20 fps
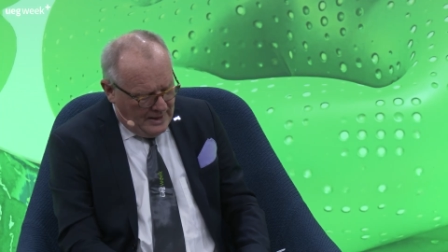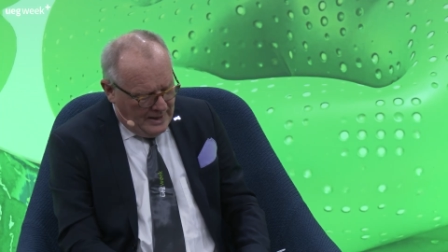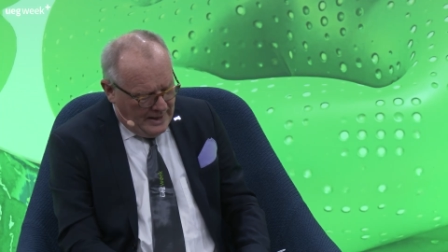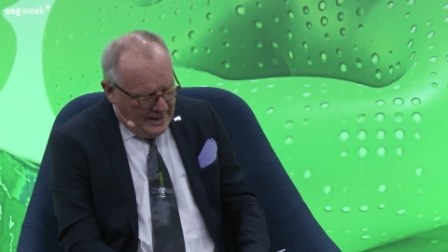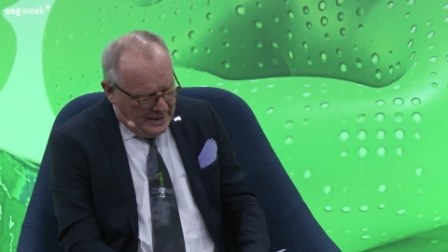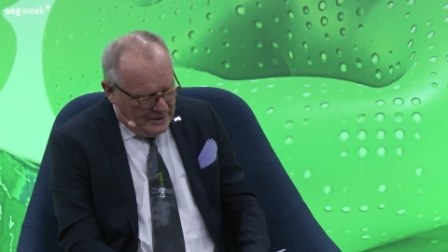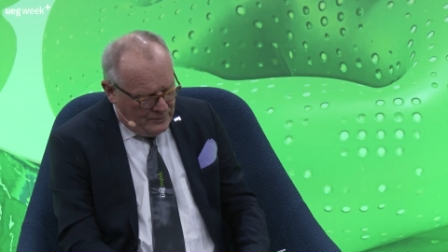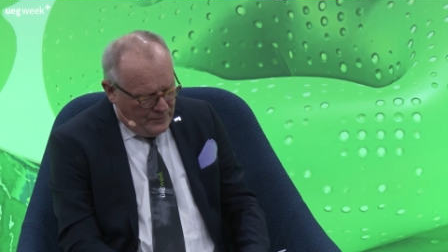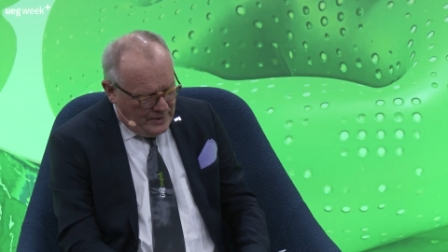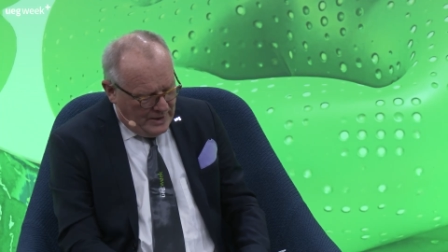
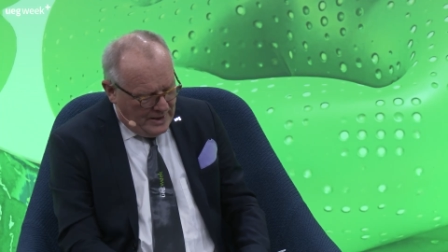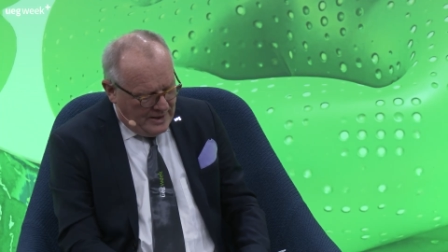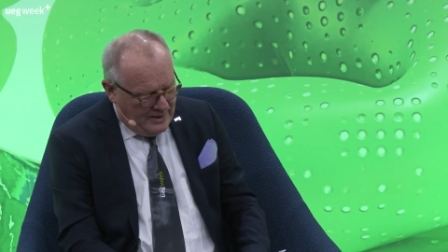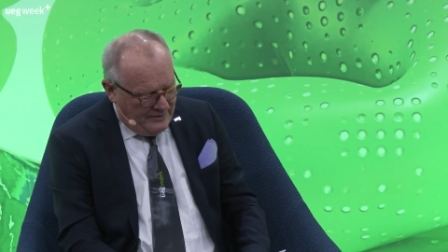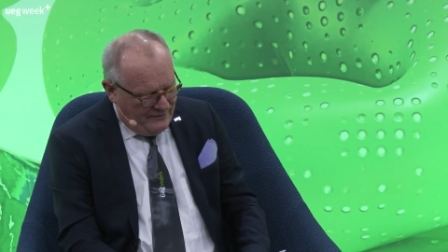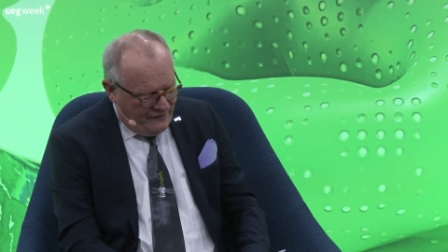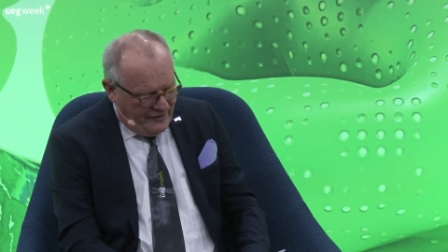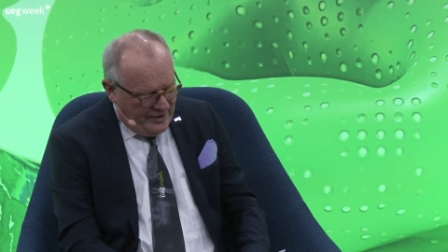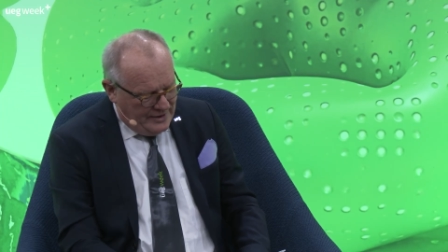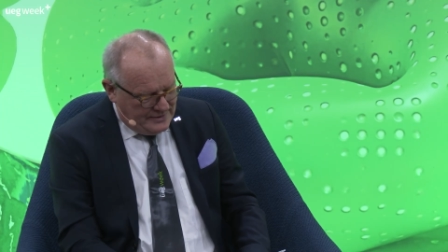And we are
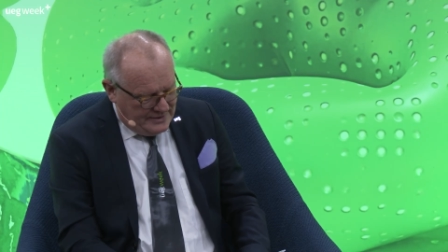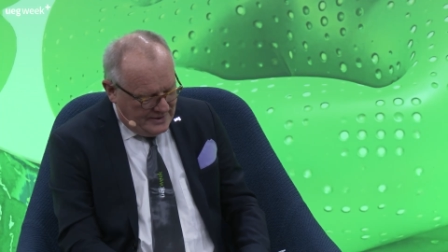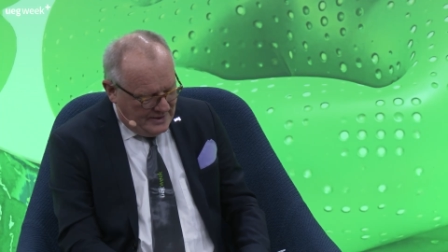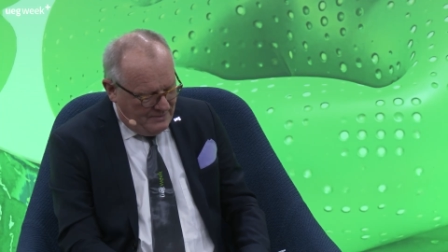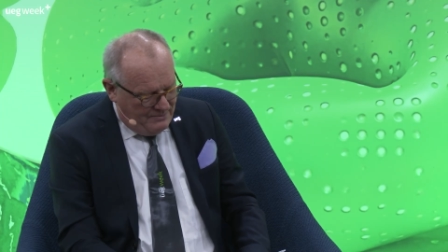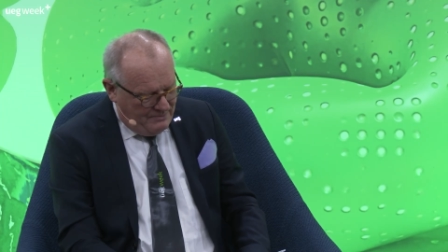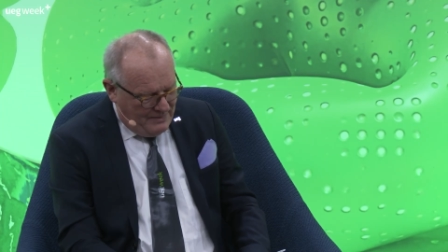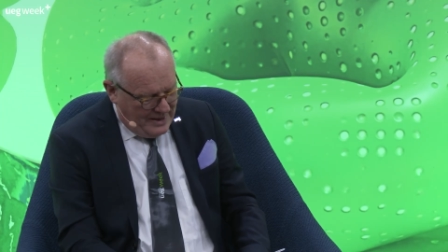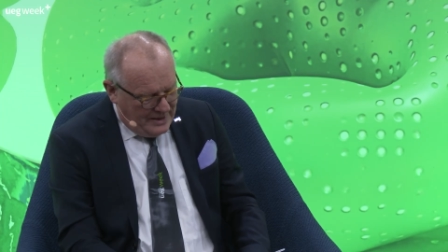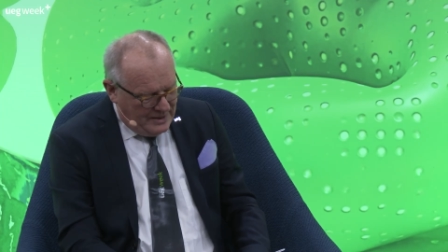
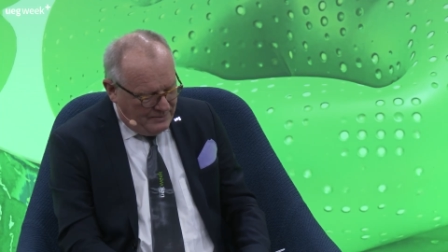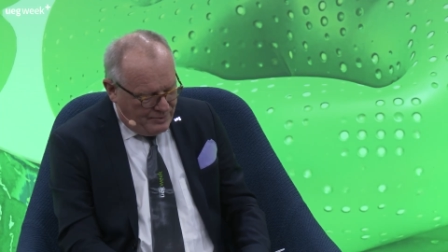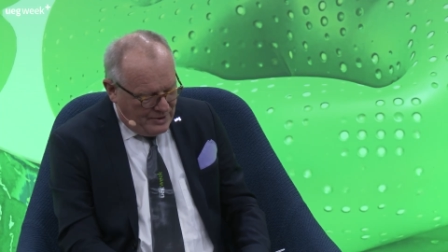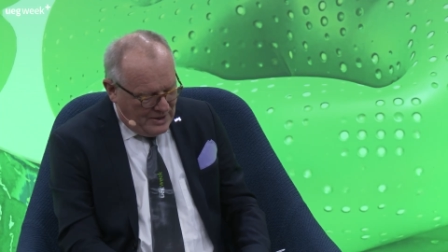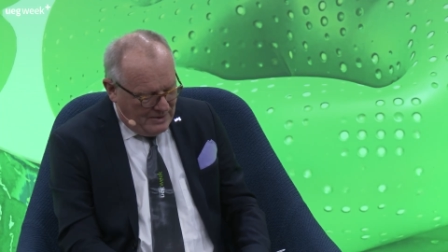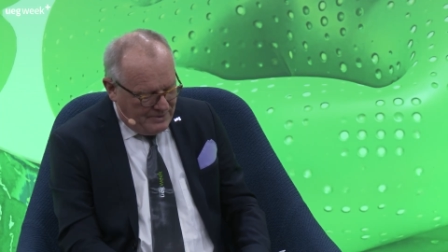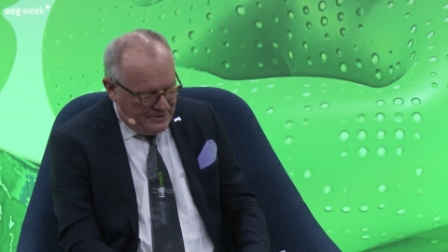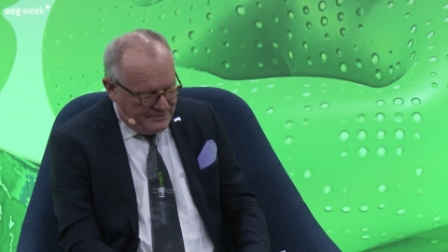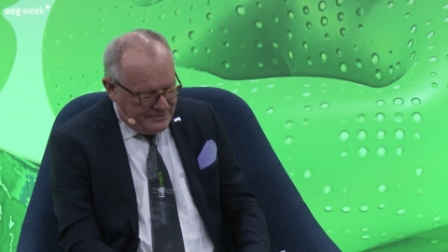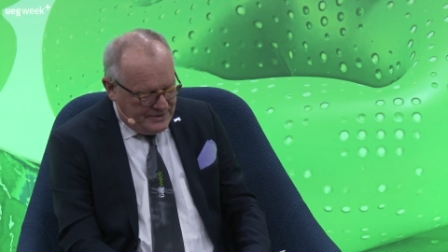facing many
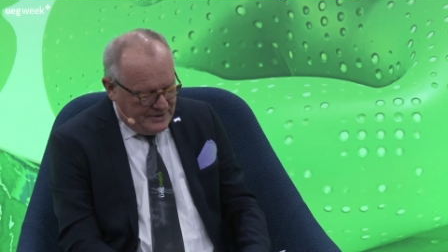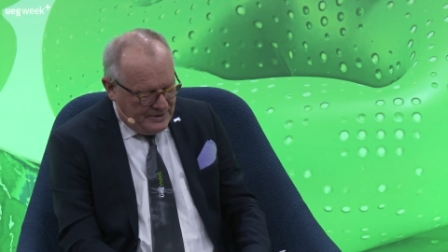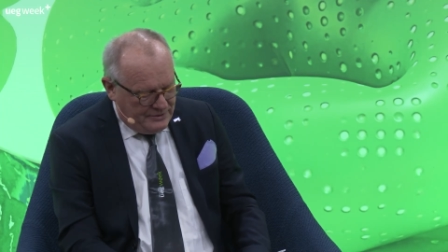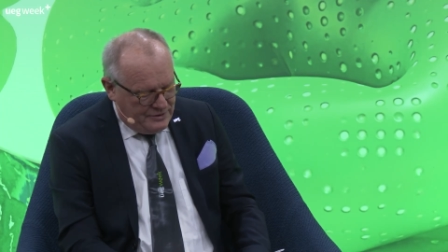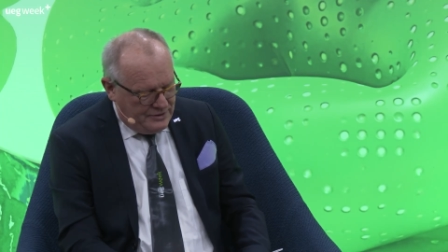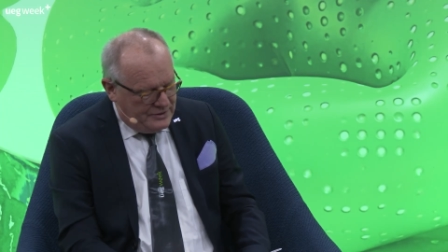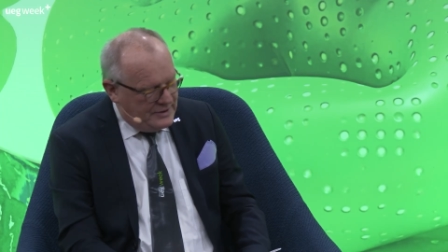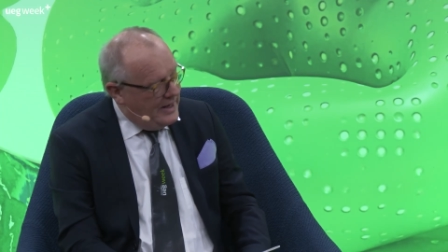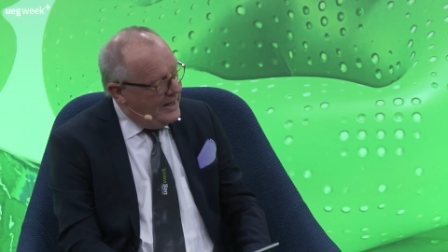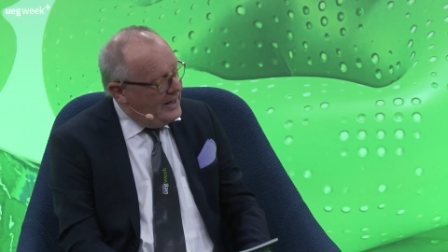problems here
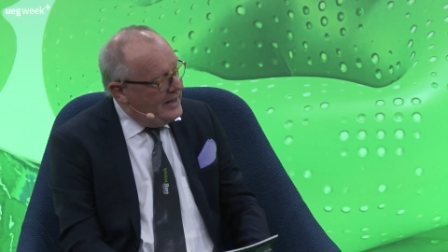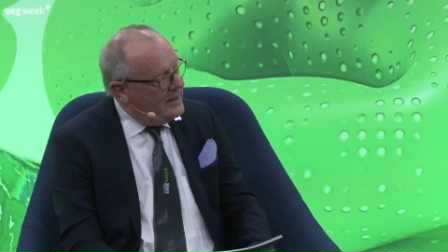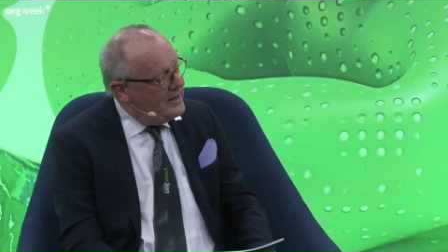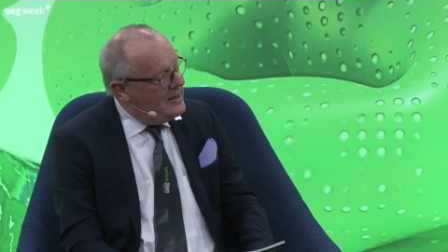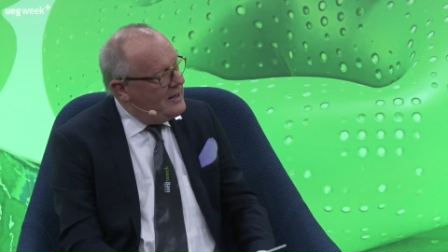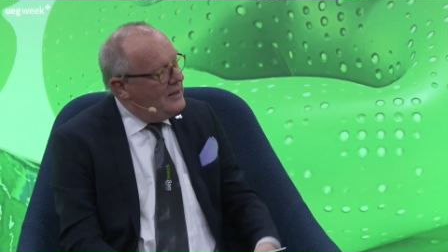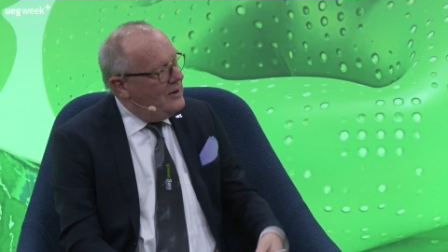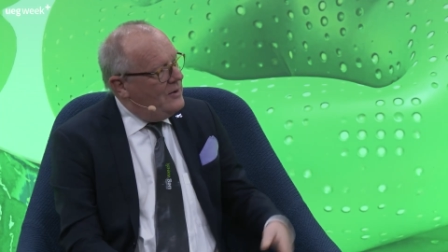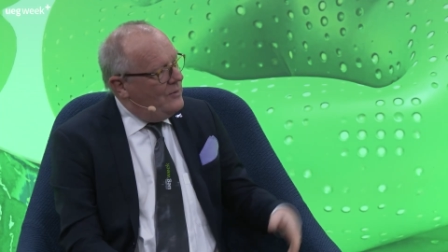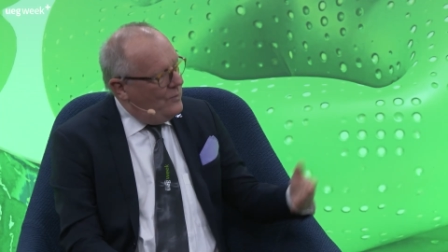today
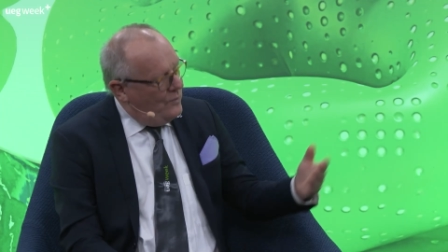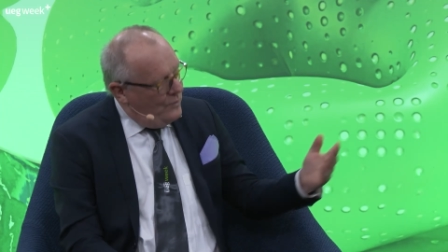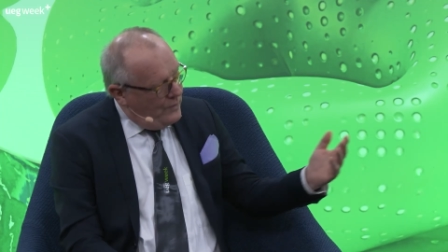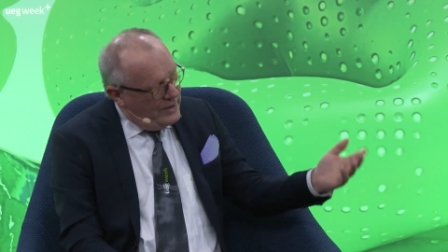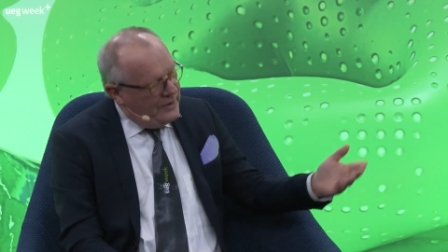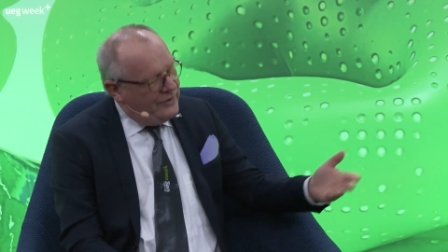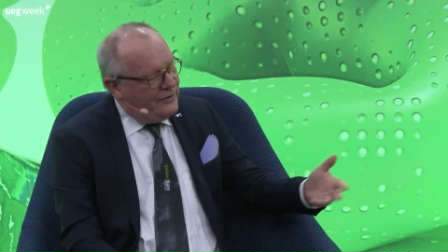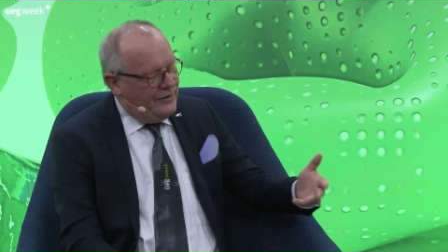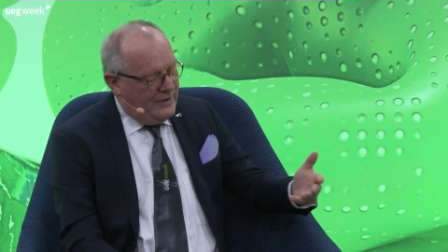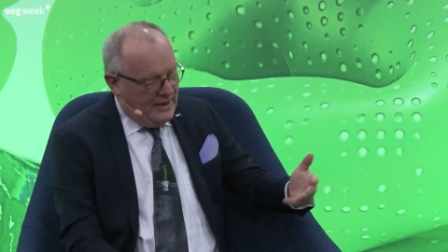with